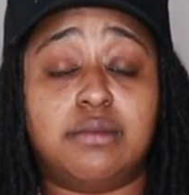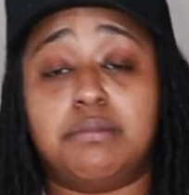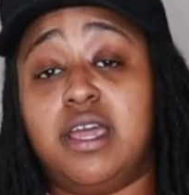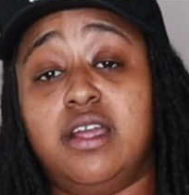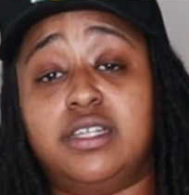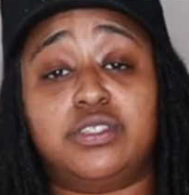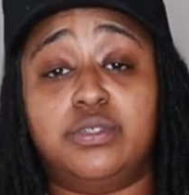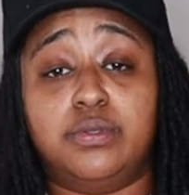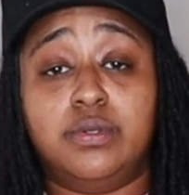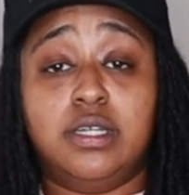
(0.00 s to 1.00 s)
get married
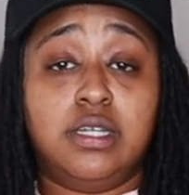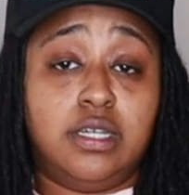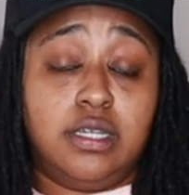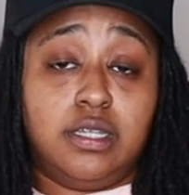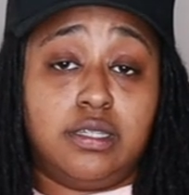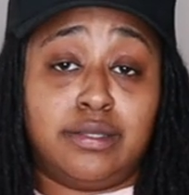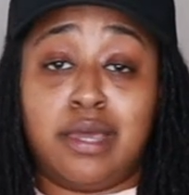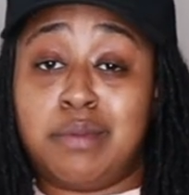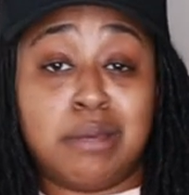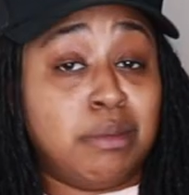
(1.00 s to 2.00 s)
to
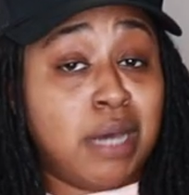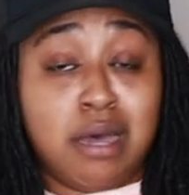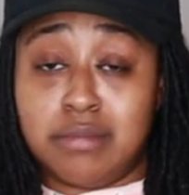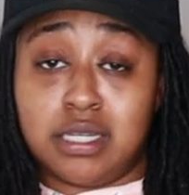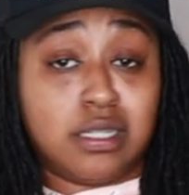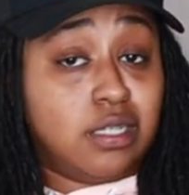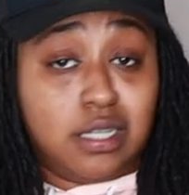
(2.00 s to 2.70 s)
they baby mama.